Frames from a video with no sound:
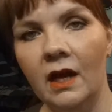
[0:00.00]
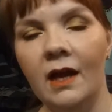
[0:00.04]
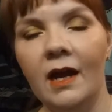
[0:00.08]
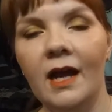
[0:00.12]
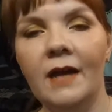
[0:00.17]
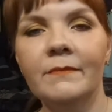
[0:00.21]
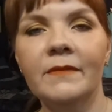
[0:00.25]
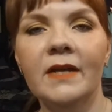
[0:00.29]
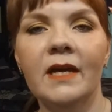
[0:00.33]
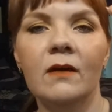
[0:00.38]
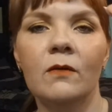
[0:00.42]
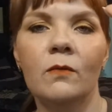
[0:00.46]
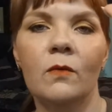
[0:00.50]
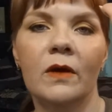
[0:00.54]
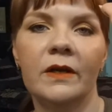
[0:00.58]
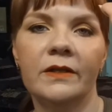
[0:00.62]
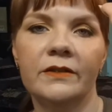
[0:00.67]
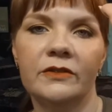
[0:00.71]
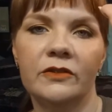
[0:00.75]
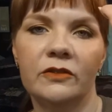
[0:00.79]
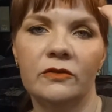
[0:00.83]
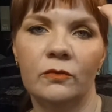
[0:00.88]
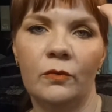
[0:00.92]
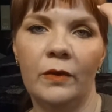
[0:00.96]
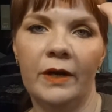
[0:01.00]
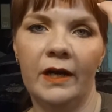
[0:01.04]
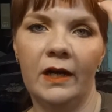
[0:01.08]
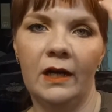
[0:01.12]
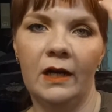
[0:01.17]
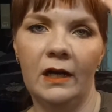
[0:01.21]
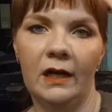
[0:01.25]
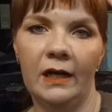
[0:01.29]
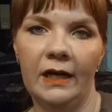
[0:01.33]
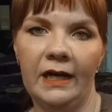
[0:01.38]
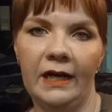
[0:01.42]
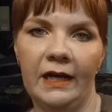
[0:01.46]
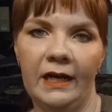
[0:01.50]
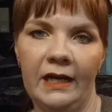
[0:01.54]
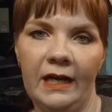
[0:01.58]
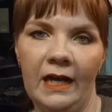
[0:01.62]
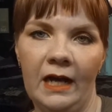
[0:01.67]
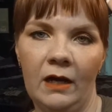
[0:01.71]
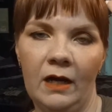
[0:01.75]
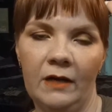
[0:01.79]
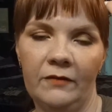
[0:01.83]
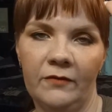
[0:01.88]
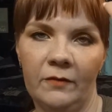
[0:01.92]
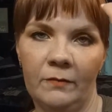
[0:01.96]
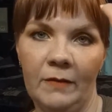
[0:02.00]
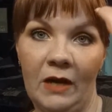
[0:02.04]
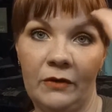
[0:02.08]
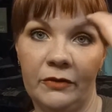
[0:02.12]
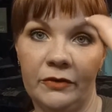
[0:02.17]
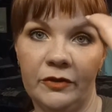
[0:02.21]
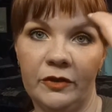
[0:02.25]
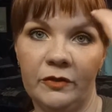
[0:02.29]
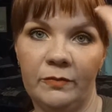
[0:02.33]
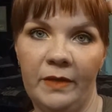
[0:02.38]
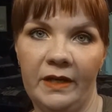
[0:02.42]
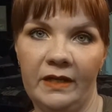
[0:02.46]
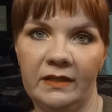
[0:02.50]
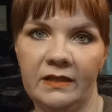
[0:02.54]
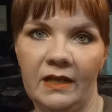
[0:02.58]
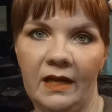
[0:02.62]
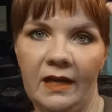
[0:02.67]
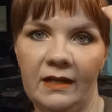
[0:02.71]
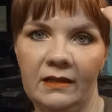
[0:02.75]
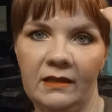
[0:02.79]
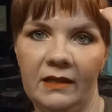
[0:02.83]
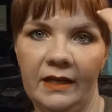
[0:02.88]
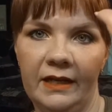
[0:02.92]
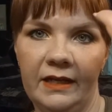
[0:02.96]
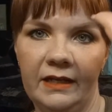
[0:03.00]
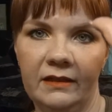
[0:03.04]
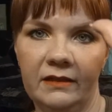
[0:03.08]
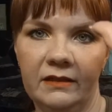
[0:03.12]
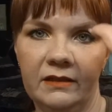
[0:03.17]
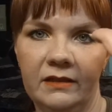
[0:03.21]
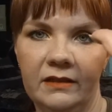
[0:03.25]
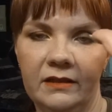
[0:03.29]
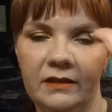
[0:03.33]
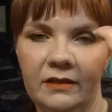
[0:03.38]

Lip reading: I'm not one to wear a From Outer Space highlight,